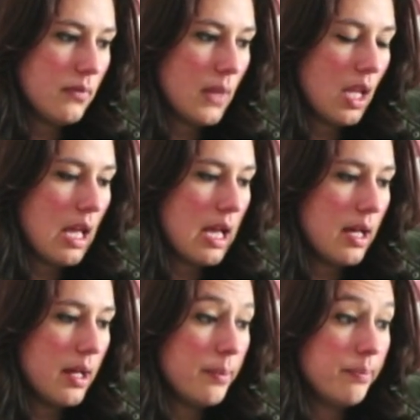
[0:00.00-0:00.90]

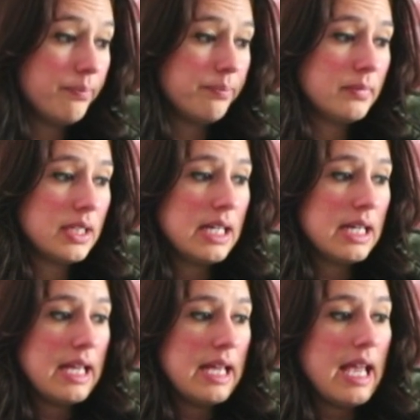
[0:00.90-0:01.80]
And
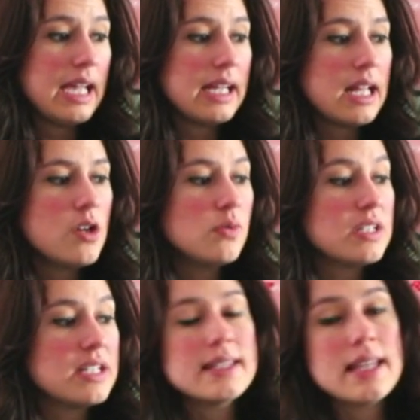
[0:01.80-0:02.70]
I don't
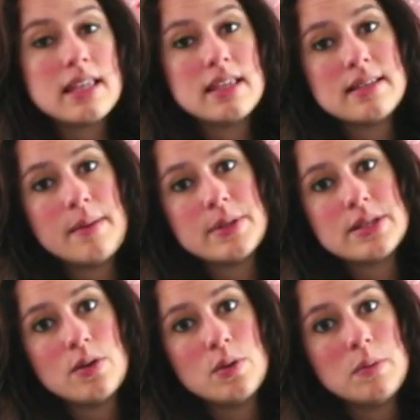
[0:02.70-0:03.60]
dislike this
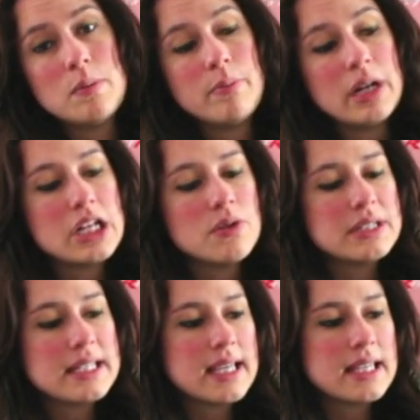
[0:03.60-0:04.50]
episode, but I don't
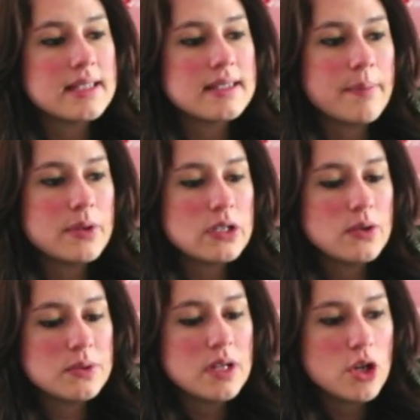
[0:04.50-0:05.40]
dislike this
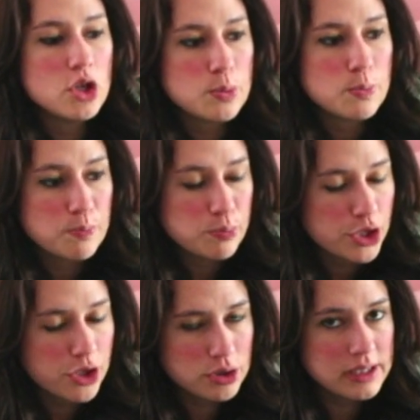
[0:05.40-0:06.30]
episode
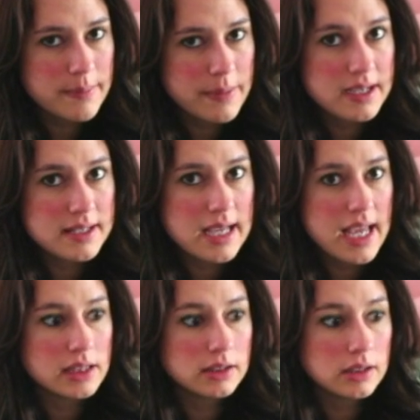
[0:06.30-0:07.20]
purely because I
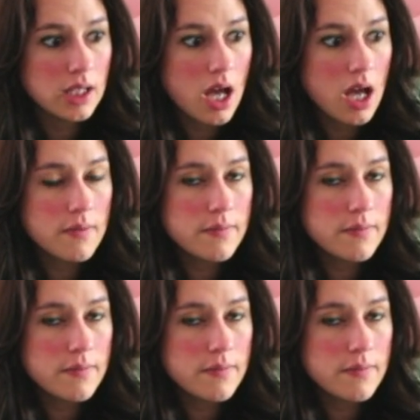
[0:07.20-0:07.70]
love